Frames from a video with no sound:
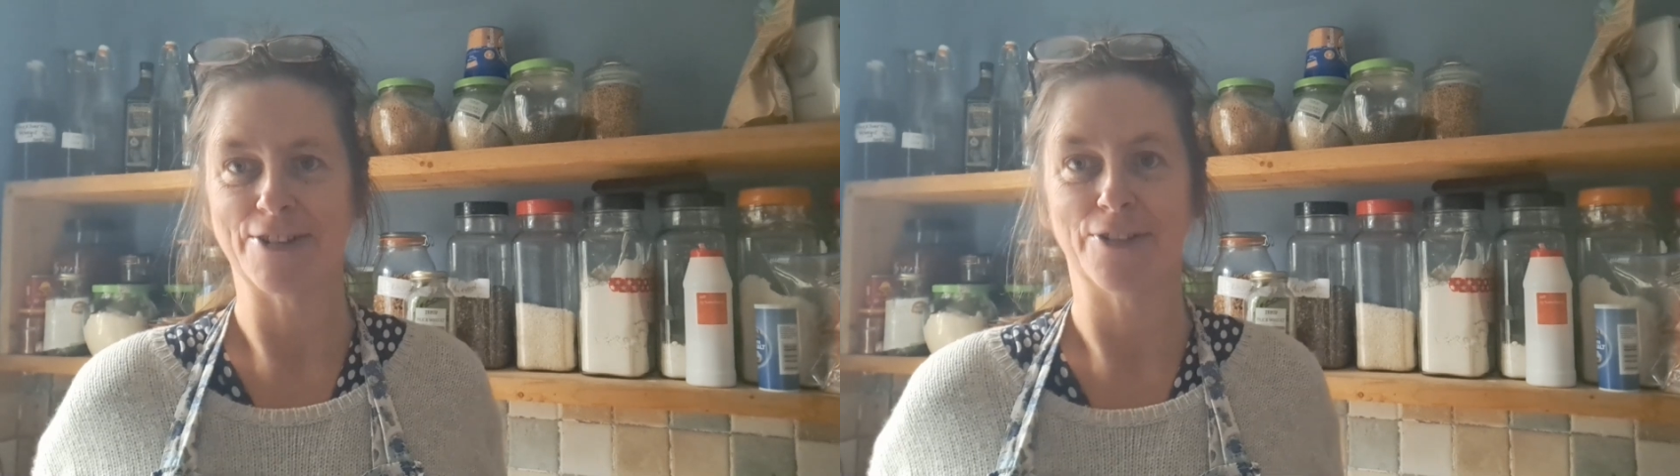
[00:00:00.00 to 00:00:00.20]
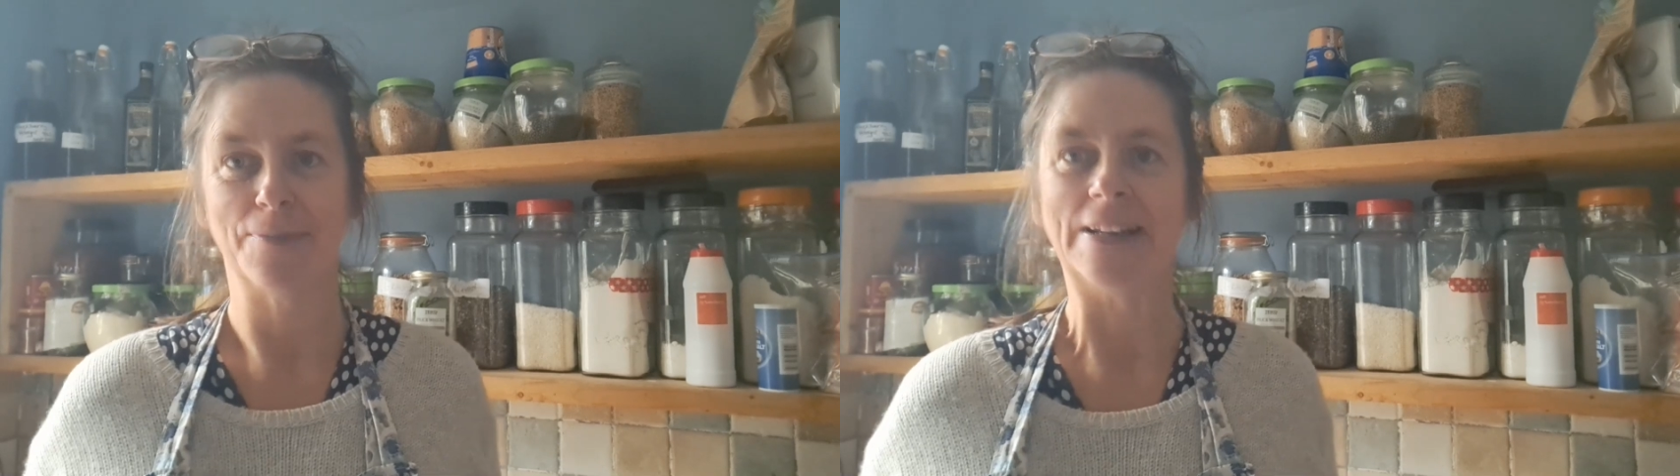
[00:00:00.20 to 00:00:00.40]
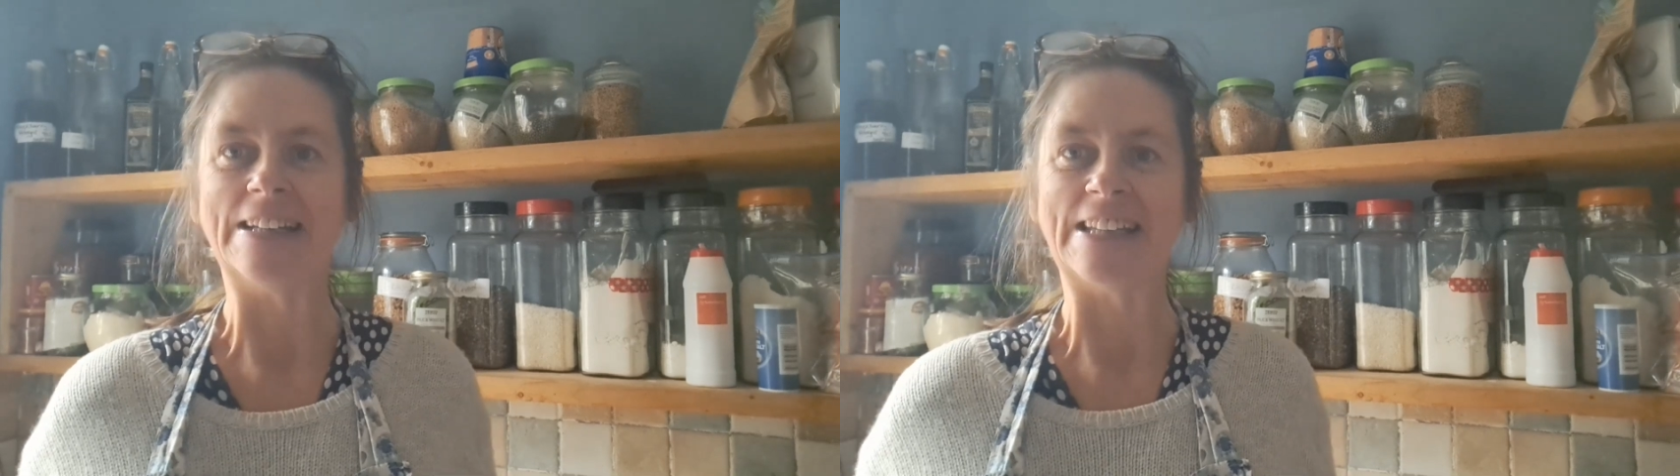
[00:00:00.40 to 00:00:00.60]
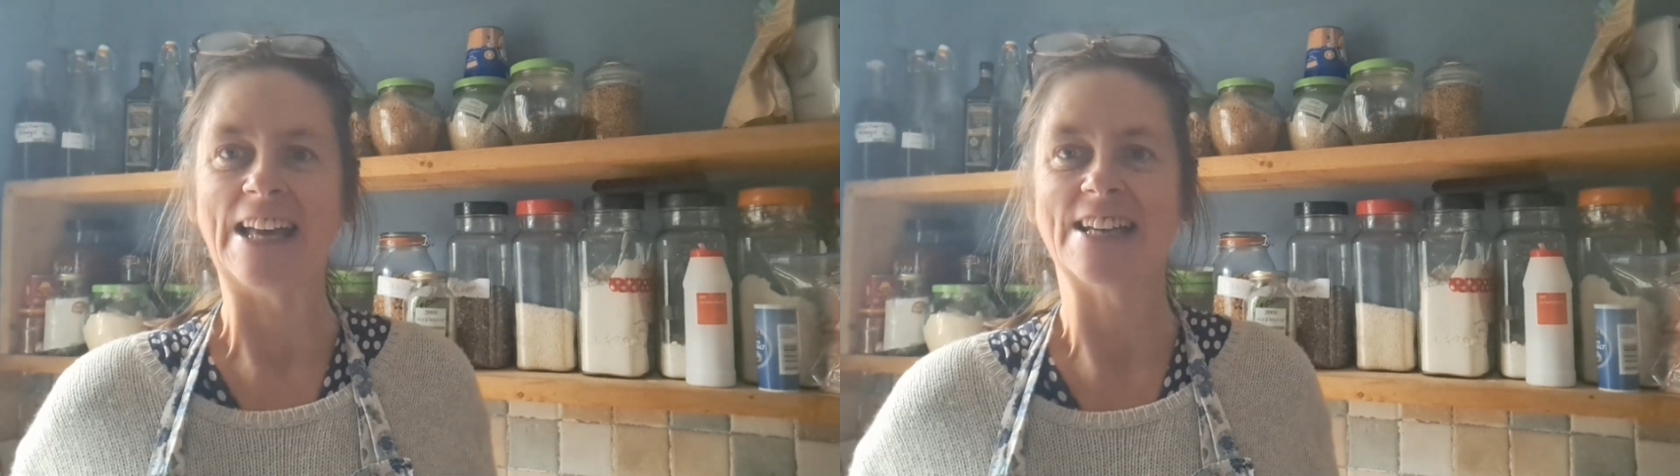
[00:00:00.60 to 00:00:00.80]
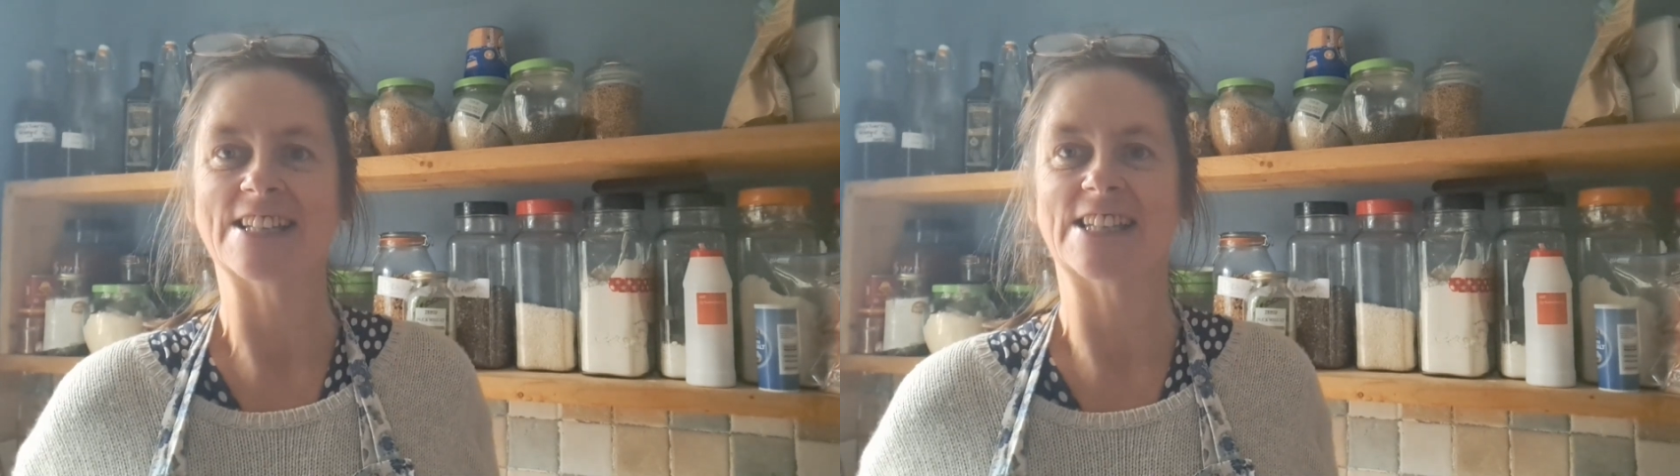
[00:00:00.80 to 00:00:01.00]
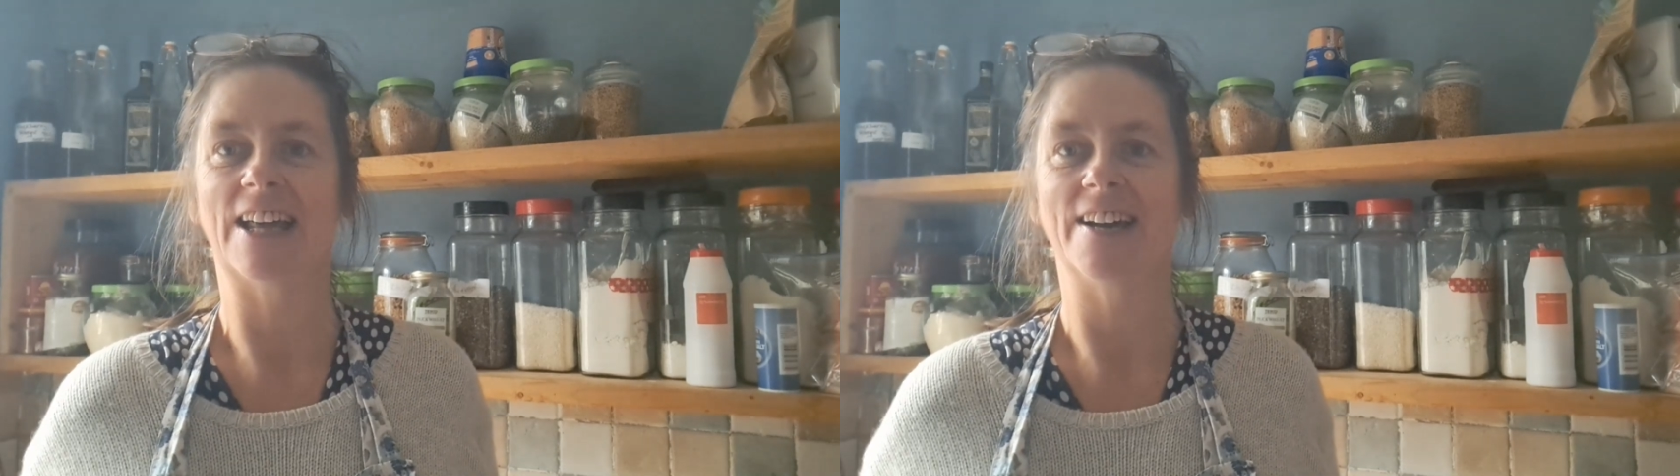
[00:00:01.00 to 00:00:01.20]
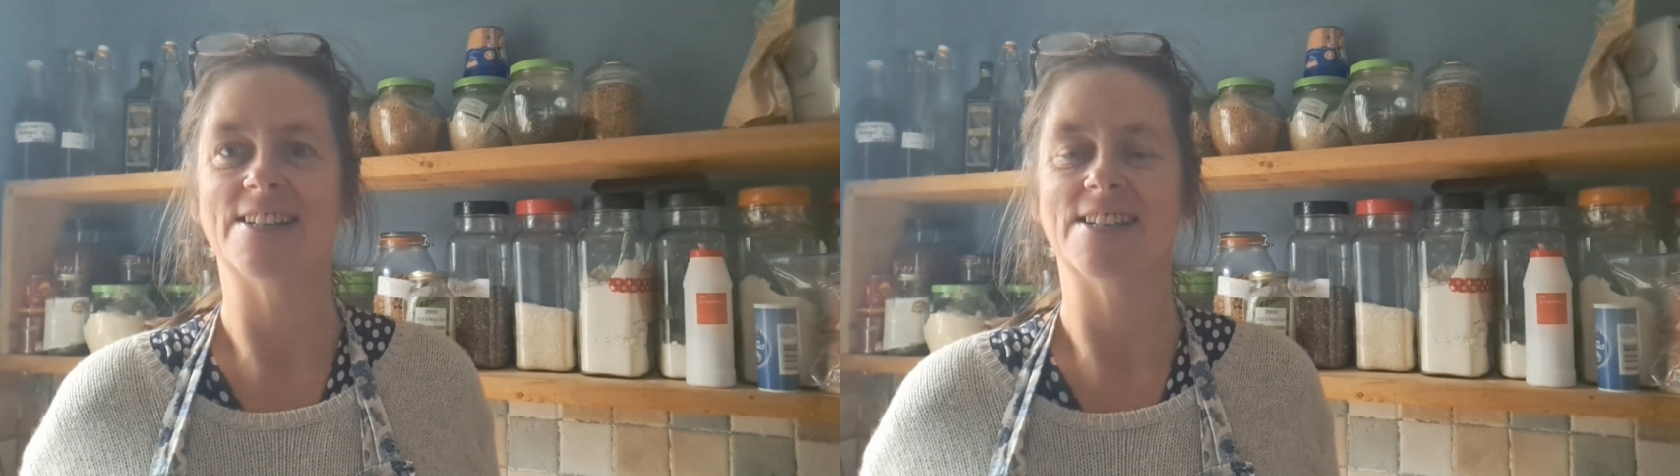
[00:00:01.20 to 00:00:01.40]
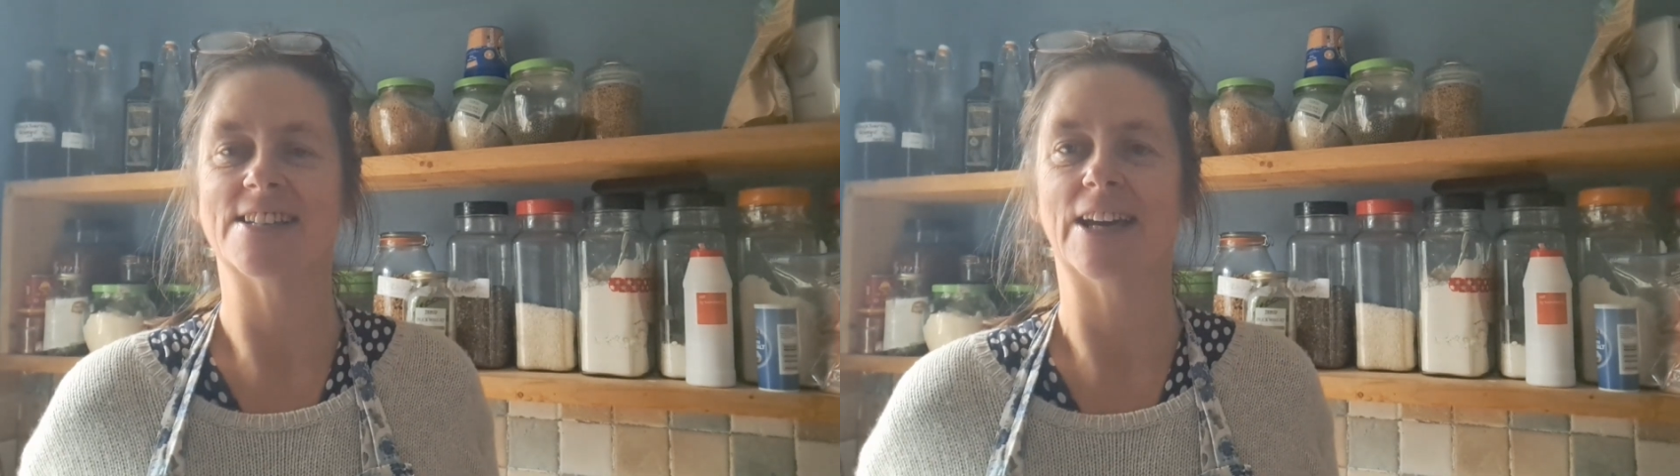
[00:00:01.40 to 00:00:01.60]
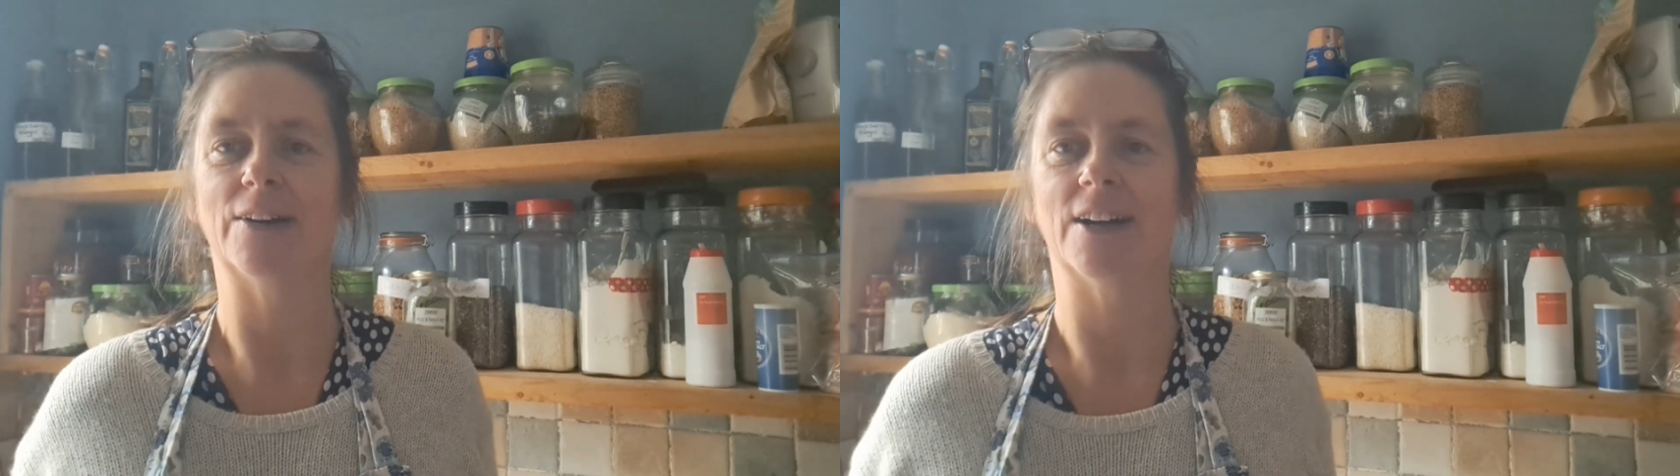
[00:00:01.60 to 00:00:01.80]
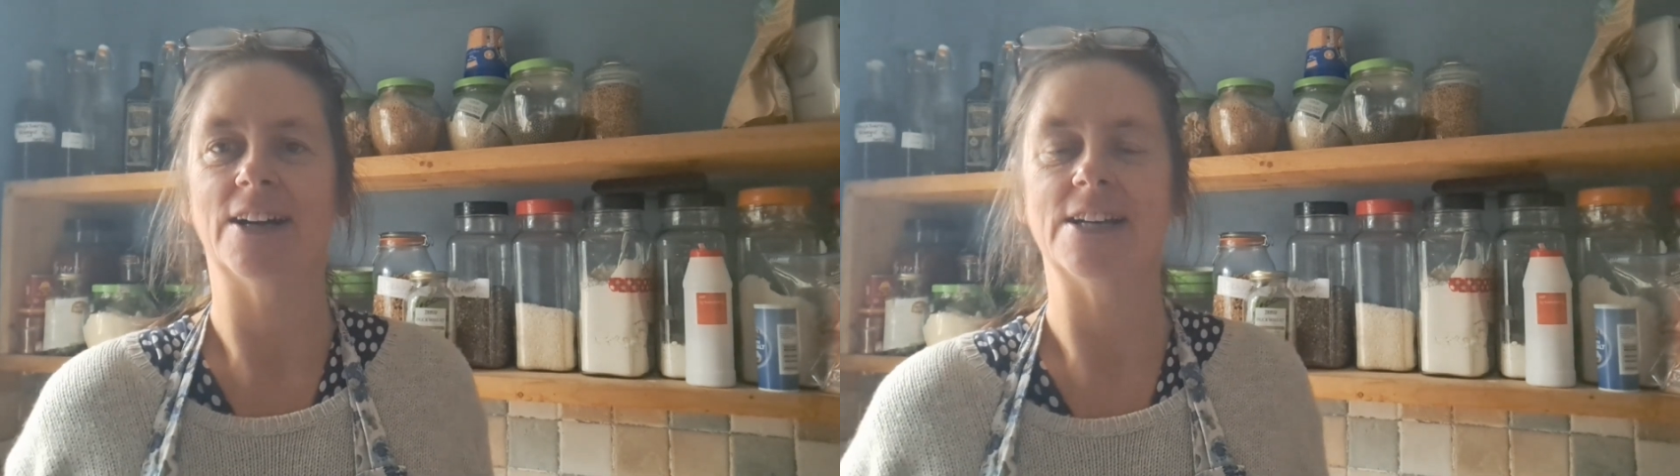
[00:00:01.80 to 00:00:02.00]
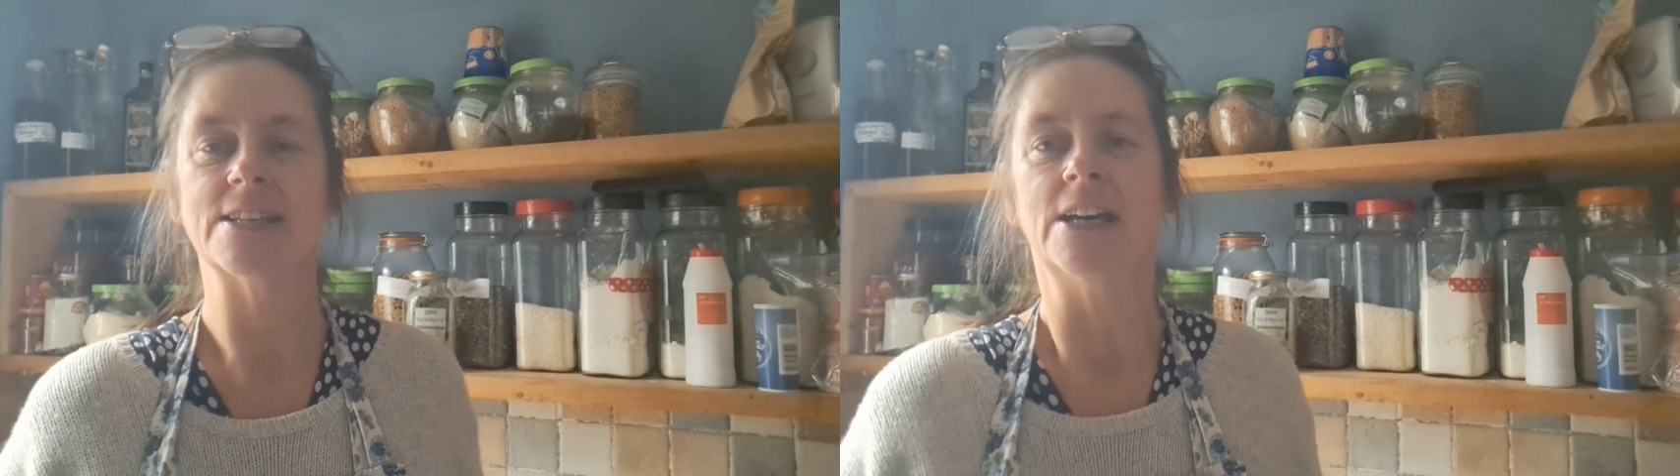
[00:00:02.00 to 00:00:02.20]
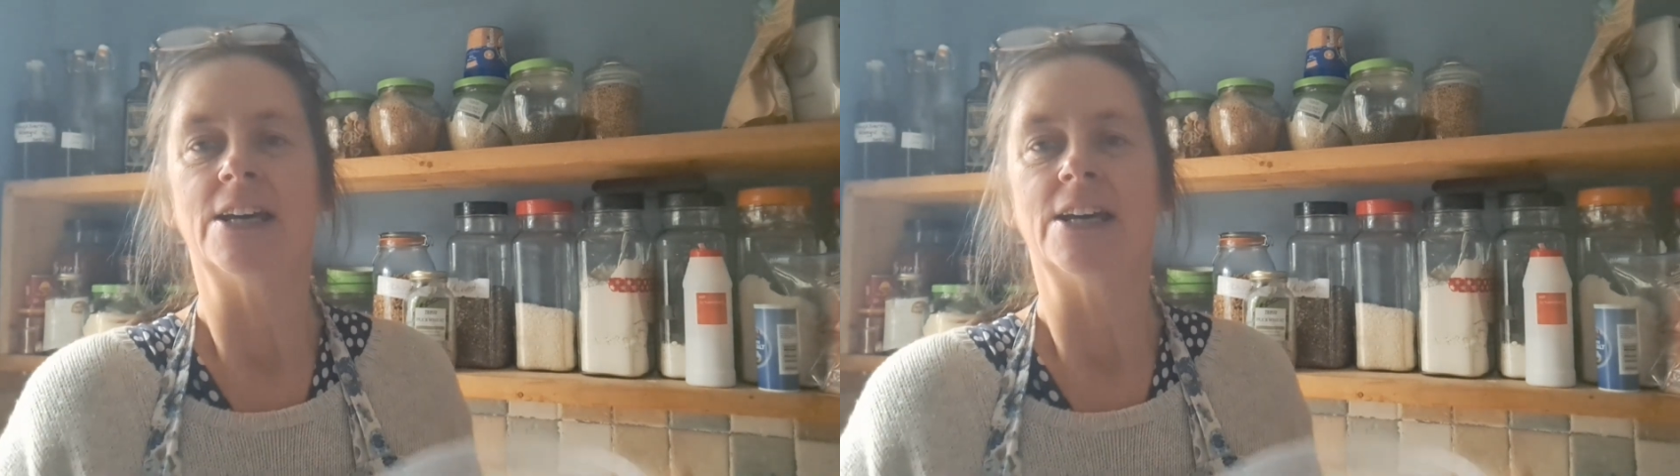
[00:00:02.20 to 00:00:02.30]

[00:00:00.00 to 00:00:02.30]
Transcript: of the millionaire slices now, guys.